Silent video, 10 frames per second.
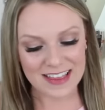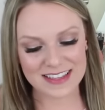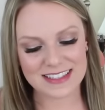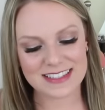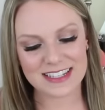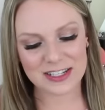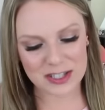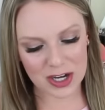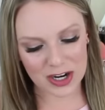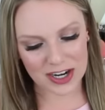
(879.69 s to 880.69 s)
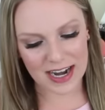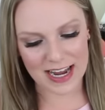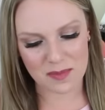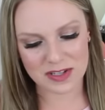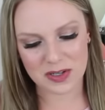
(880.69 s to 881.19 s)
This is the Tarte
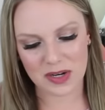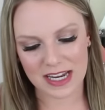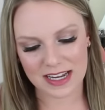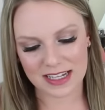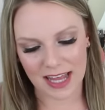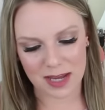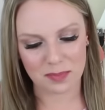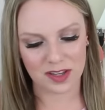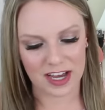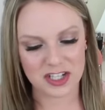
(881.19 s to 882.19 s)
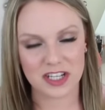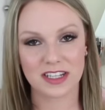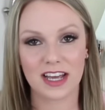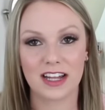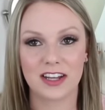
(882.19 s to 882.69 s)
Amazonian Clay Blush in
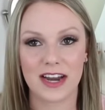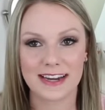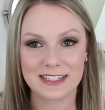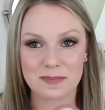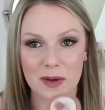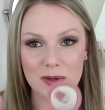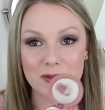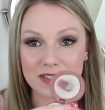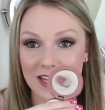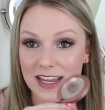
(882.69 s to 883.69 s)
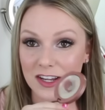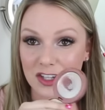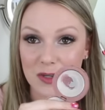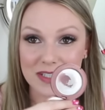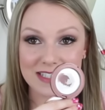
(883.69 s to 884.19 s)
the color Exposed.
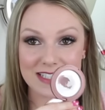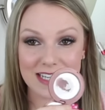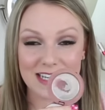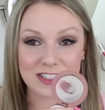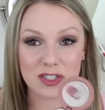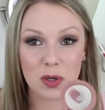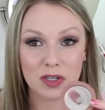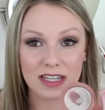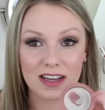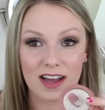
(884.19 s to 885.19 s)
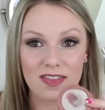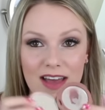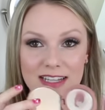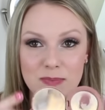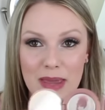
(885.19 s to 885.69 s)
You can see it's totally gone.
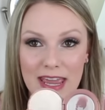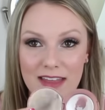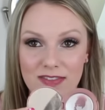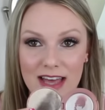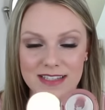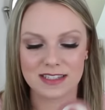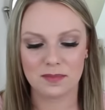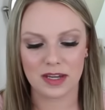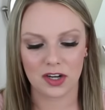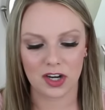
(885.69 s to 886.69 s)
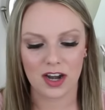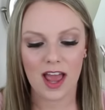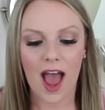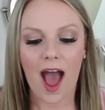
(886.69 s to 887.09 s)
That's pan, that's the mirror.